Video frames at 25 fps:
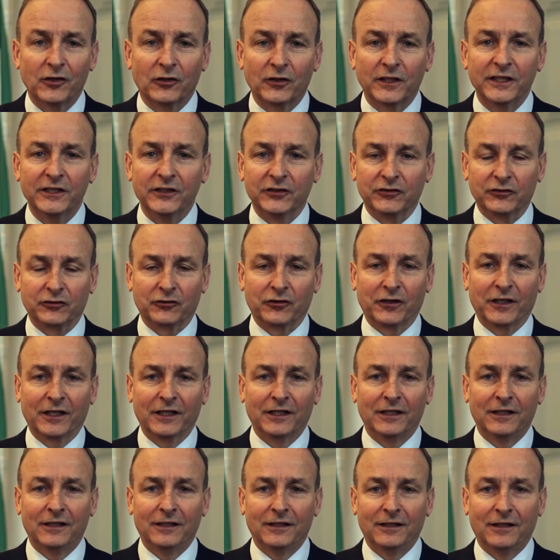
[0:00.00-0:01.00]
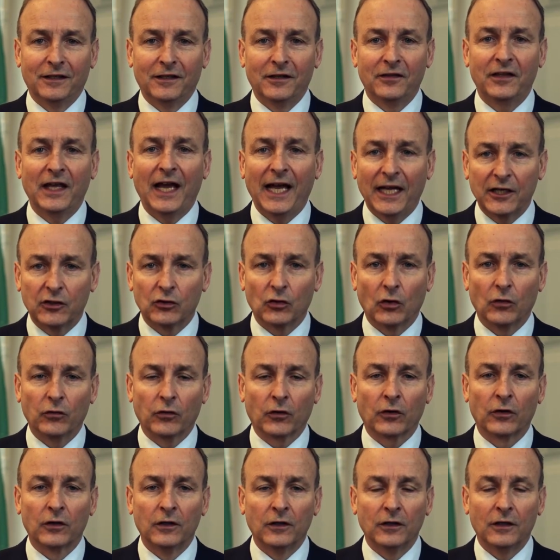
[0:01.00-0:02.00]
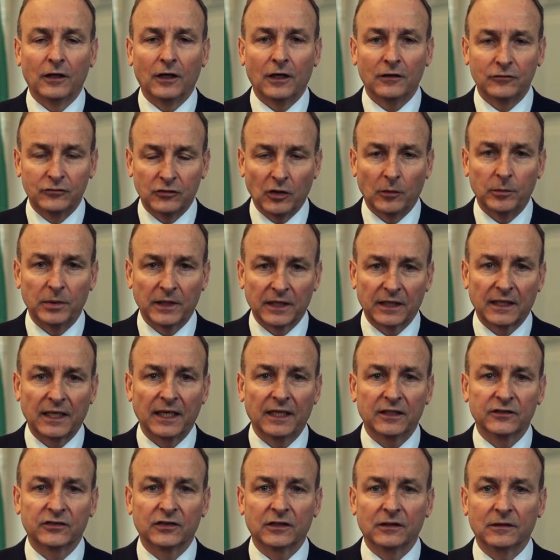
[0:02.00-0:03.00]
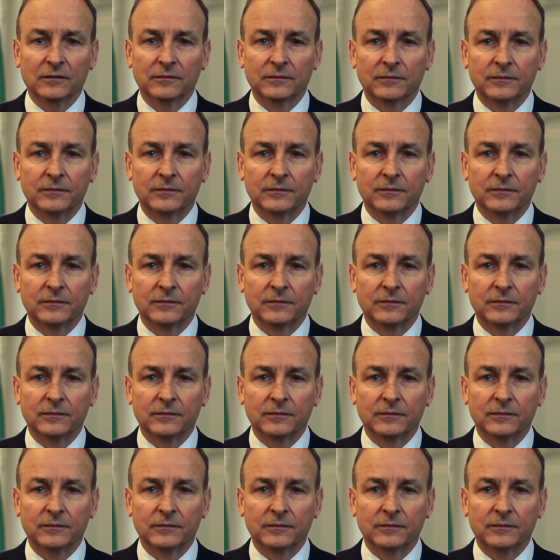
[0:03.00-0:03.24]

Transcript: in our history, the handover of Dublin Castle.